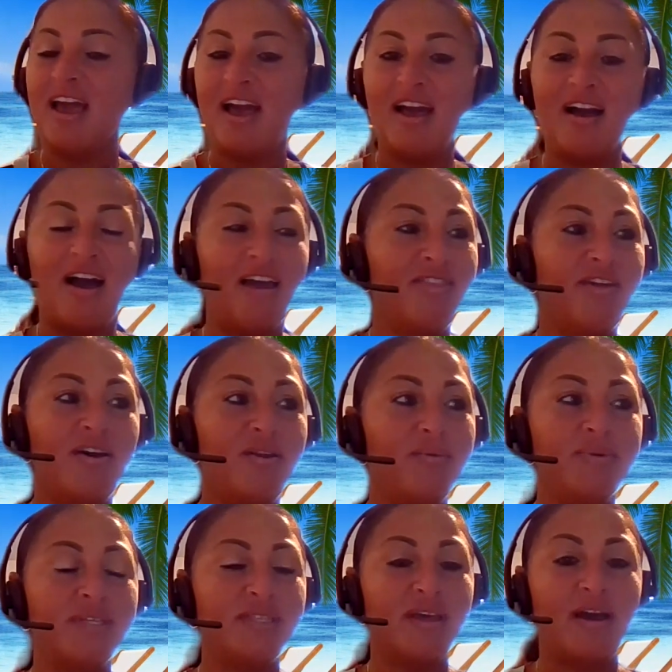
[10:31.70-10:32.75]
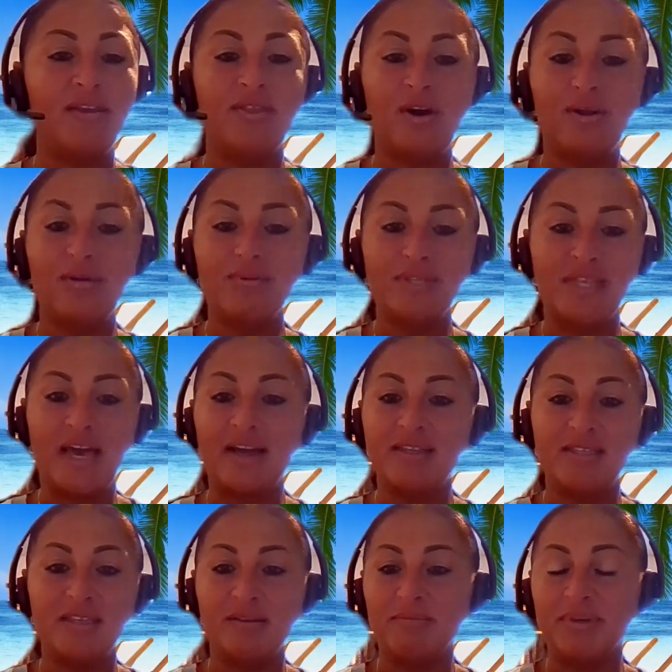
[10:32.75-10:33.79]
yeah, I thought it was
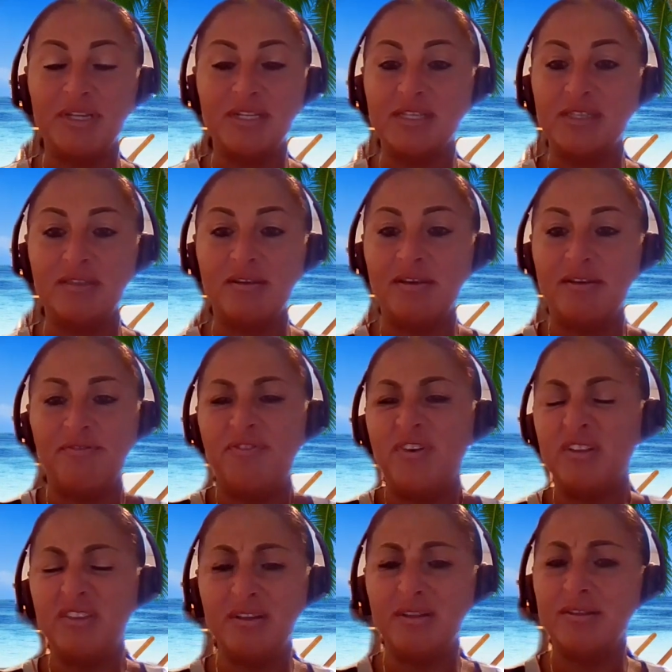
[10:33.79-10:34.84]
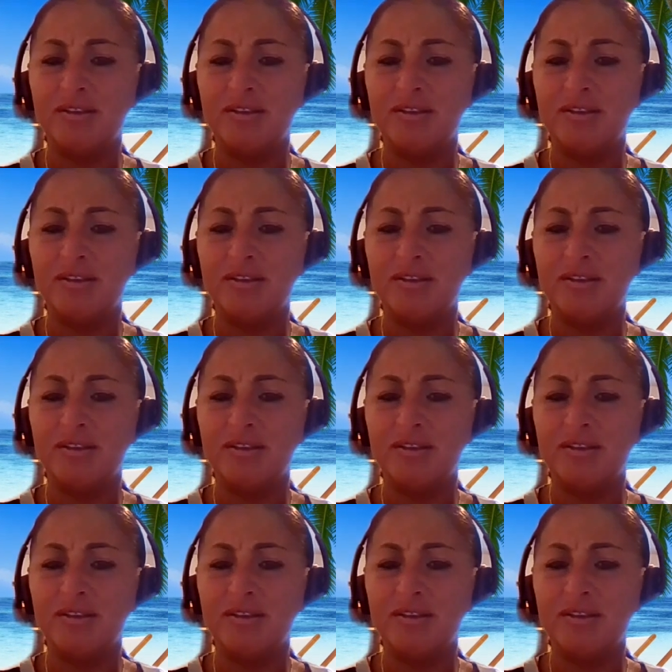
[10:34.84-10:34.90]
excellent because it felt,